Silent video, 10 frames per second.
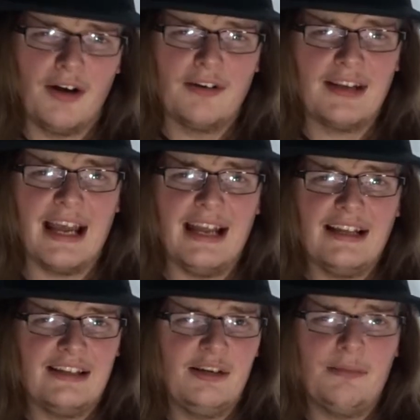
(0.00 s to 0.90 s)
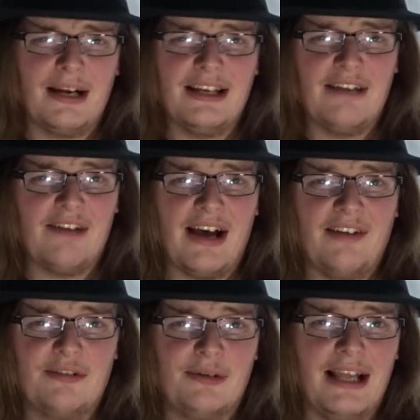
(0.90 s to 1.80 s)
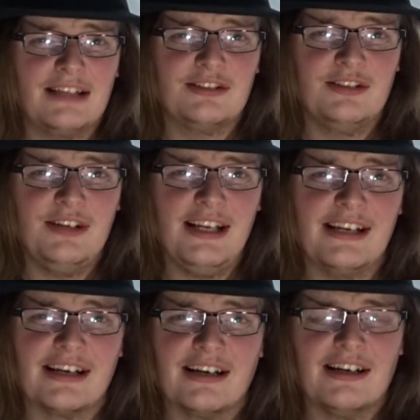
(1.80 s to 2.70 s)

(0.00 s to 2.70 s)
okay, you might never have to elect a new leader,